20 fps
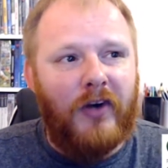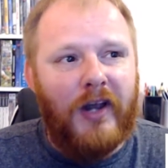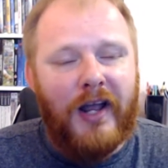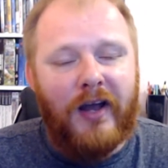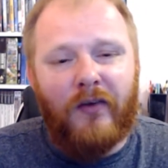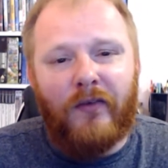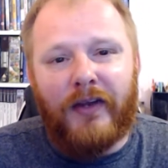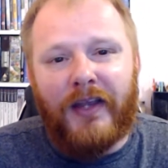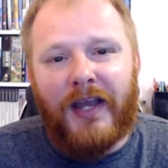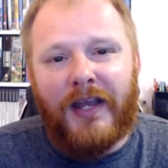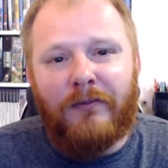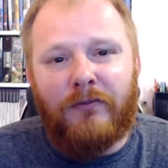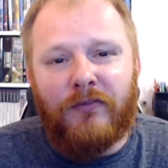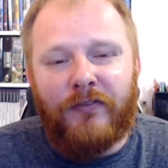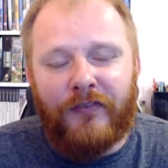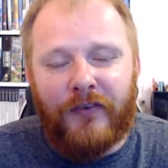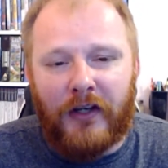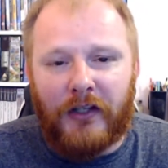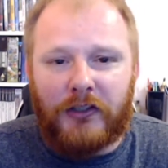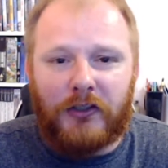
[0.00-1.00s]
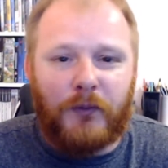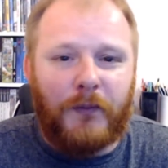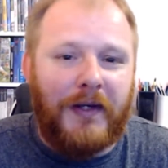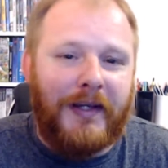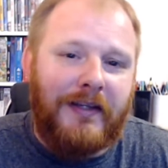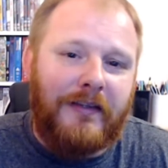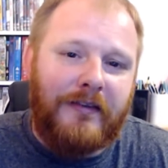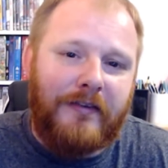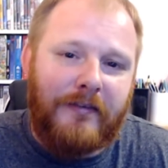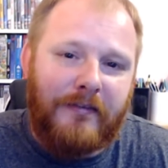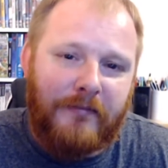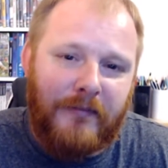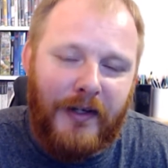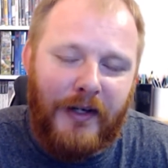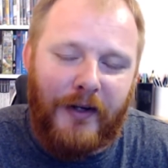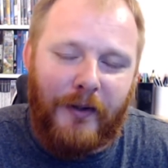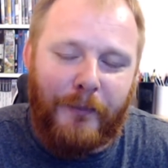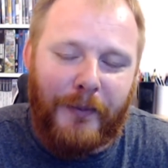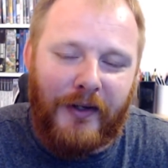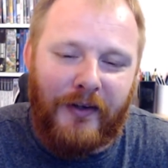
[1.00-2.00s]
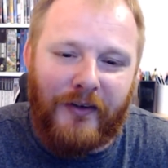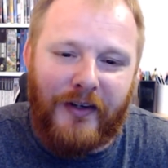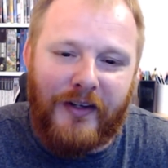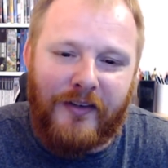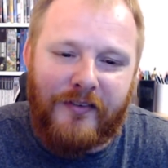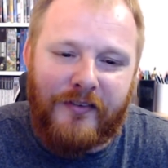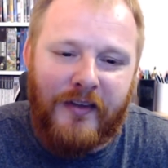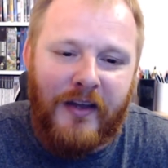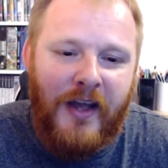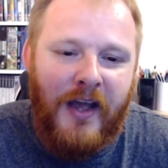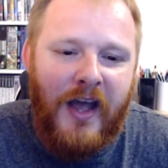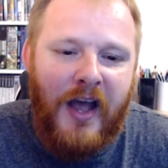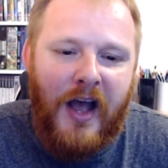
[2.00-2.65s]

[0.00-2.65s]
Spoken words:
Royale game fluctuates, I'll be honest.